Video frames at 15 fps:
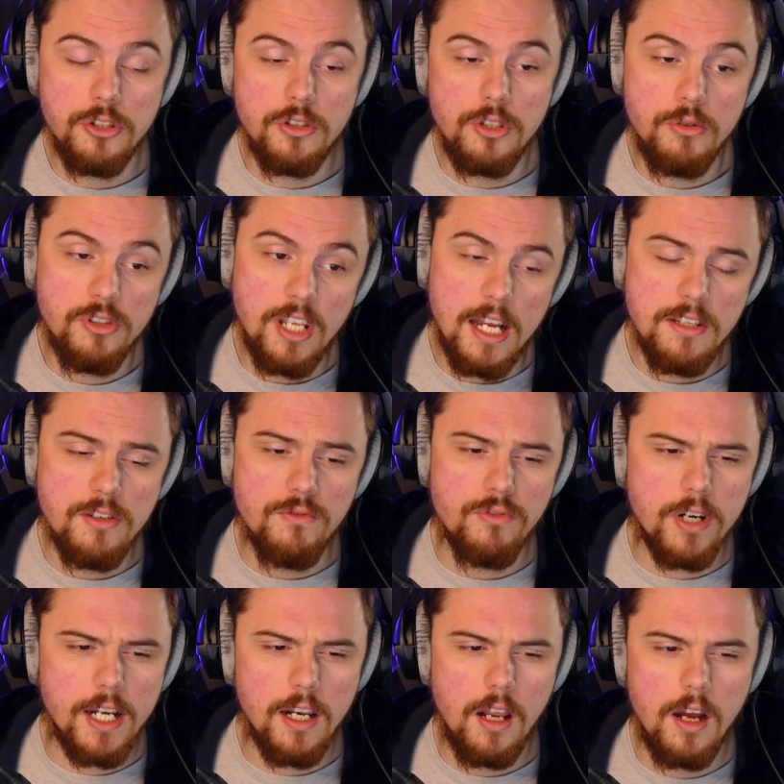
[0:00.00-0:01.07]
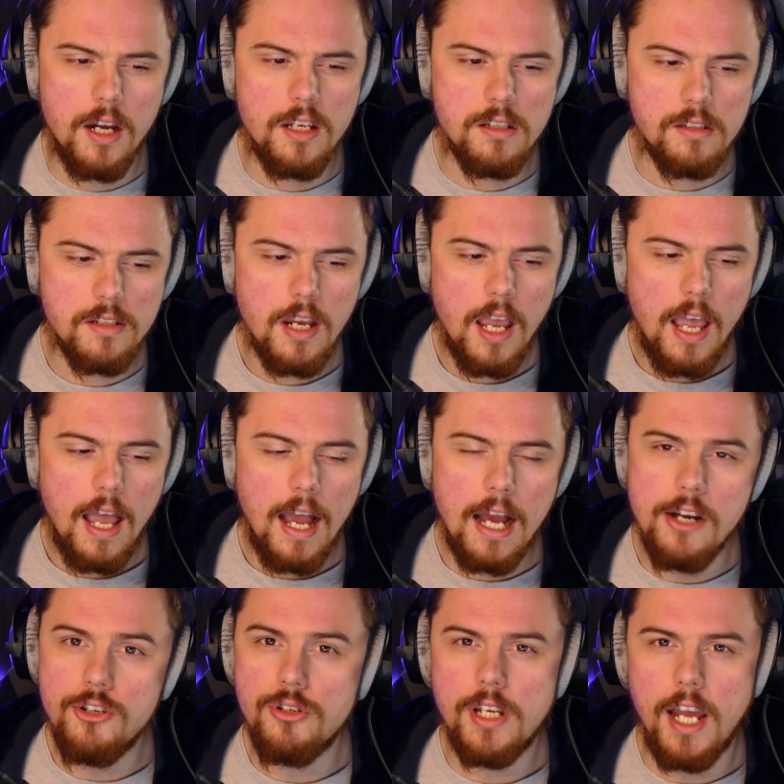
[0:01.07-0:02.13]
You start to realize
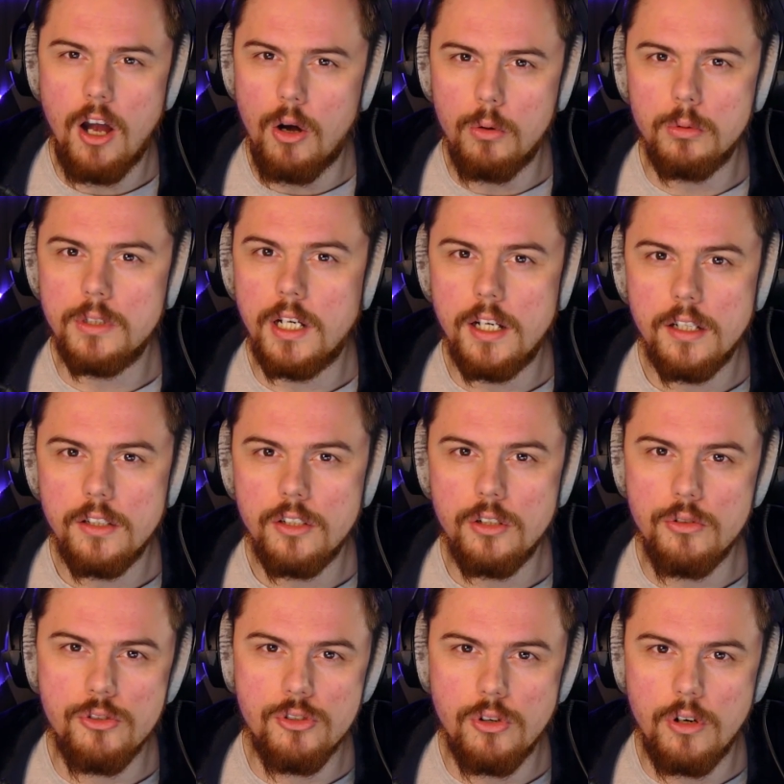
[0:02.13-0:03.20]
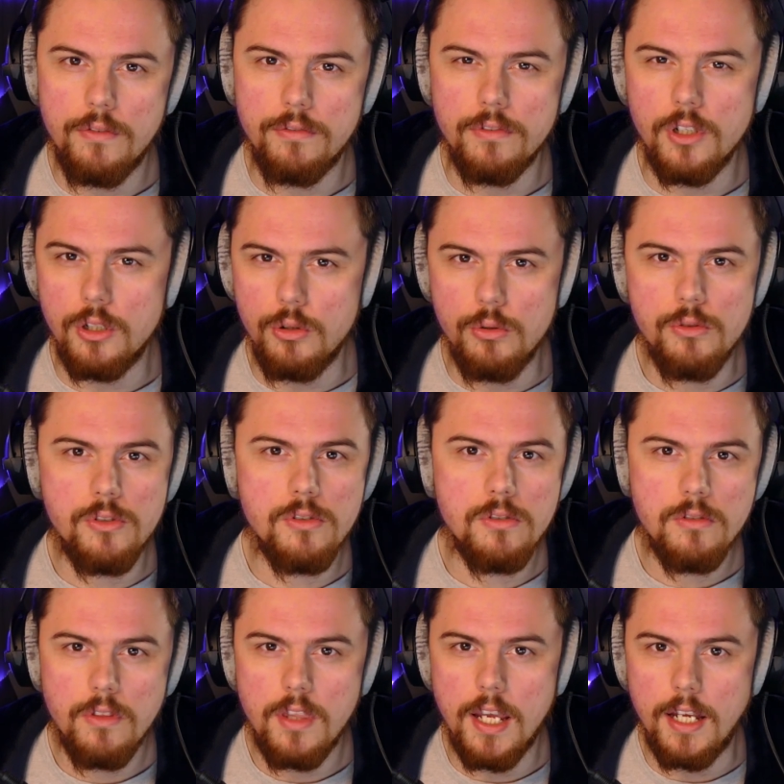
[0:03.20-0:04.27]
as you get older, you sort of lose
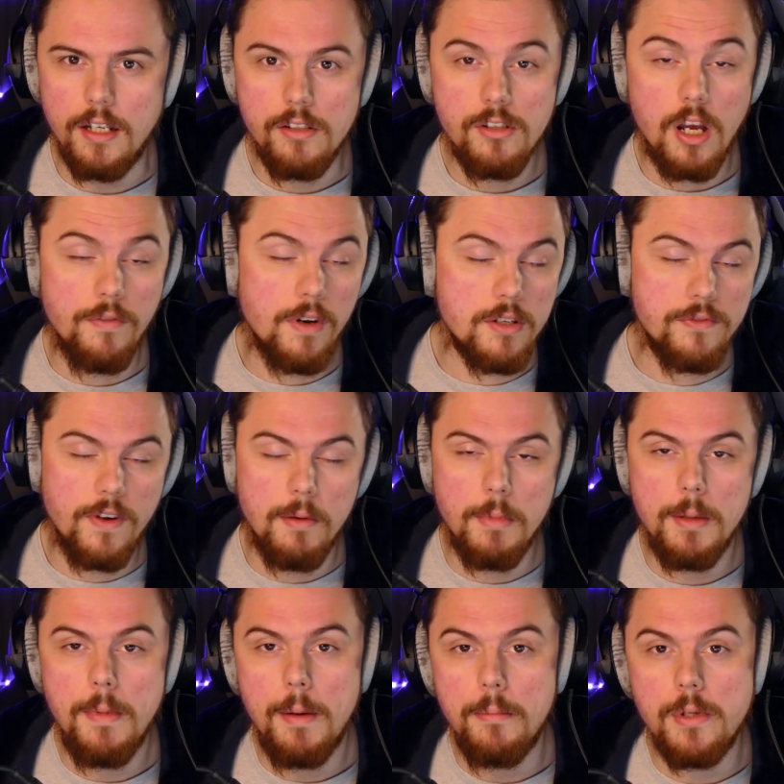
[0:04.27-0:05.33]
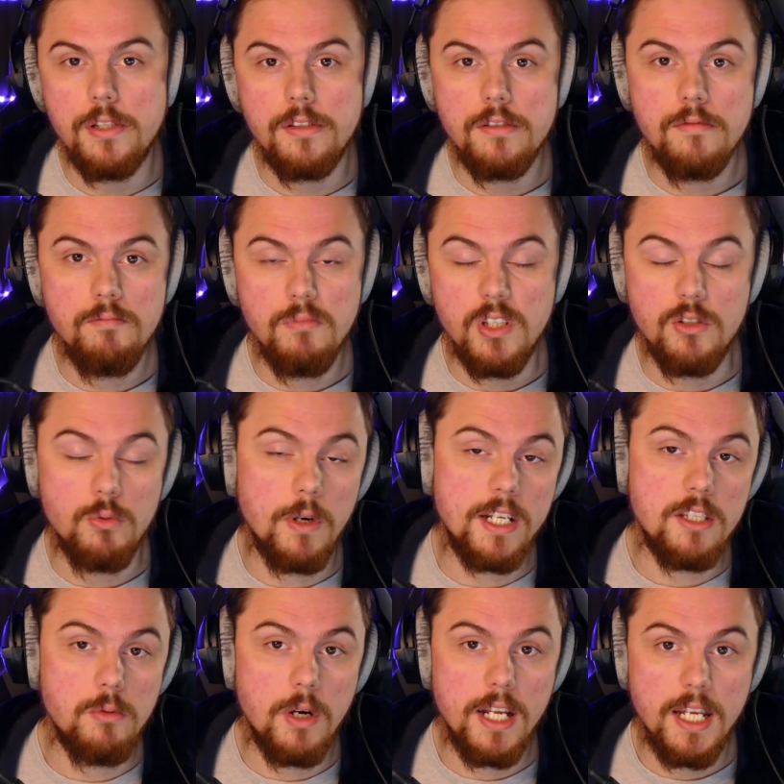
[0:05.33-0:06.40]
things. I've lost family members
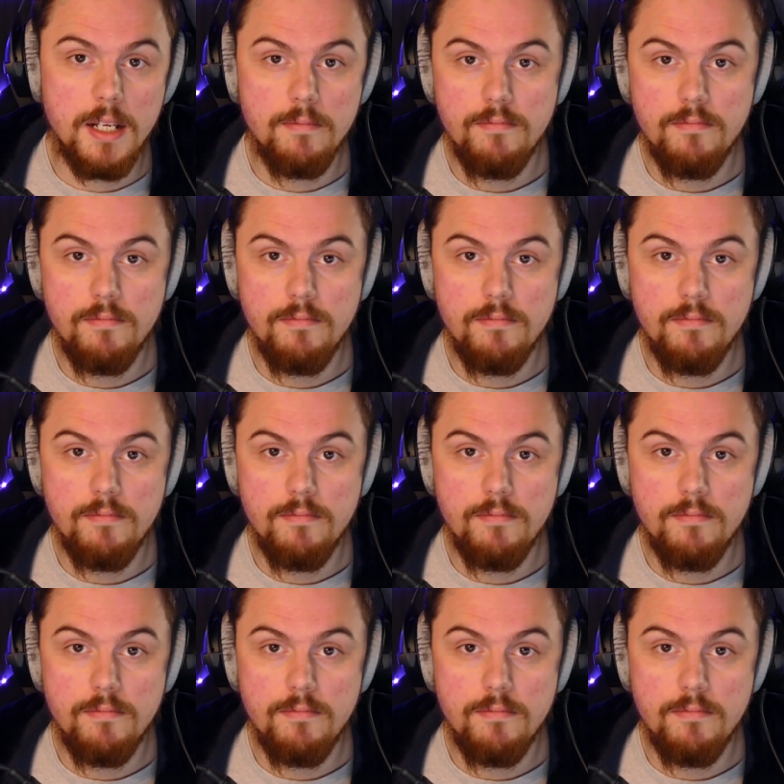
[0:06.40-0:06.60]
2020,